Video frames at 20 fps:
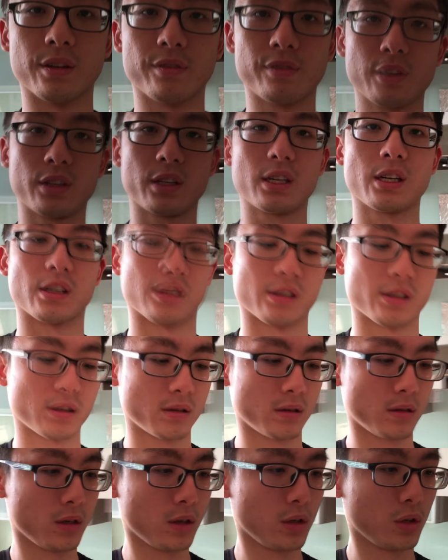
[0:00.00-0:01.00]
different things.
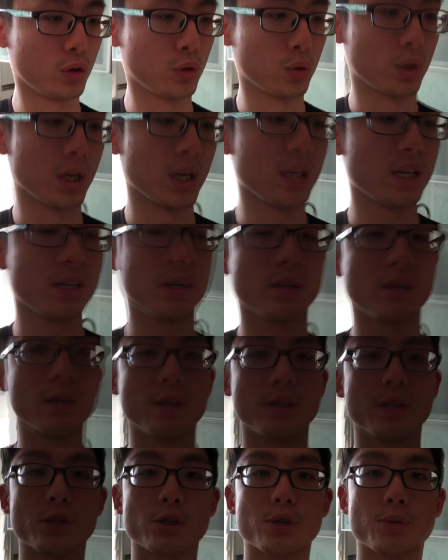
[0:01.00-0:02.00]
Today
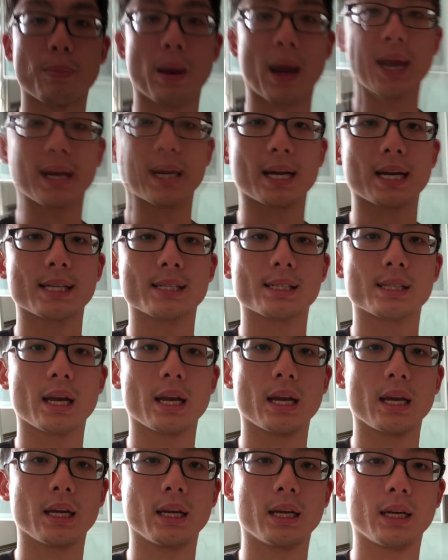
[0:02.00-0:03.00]
is pancakes
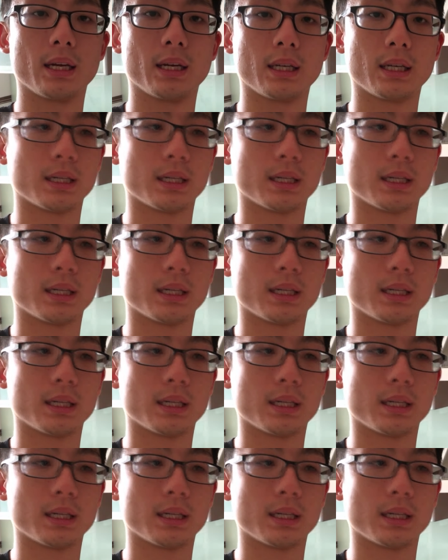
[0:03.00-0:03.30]
day.